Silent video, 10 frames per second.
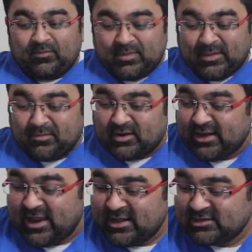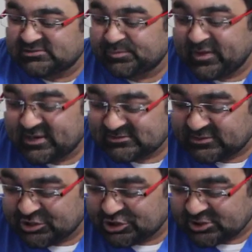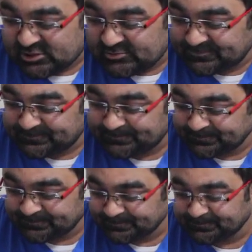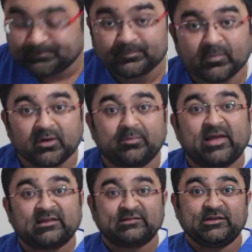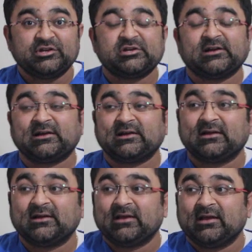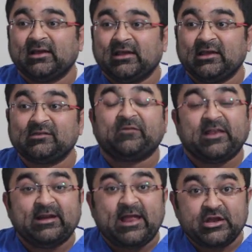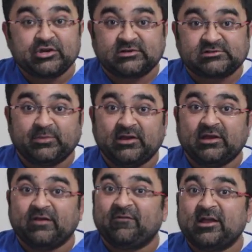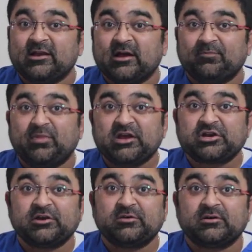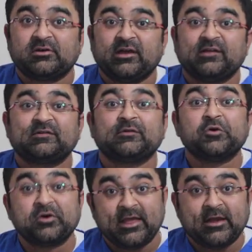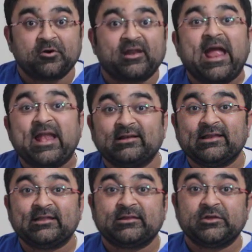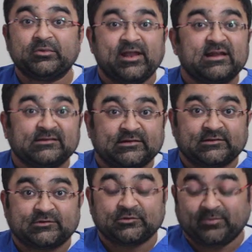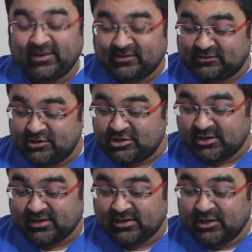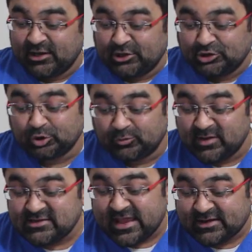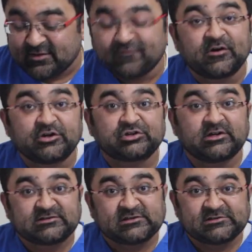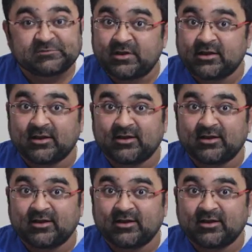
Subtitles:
Number 8 is paresthetia. Paresthetia is very dangerous when a patient is cooking or handling the utensils. So paresthetia should be checked in functional assessment.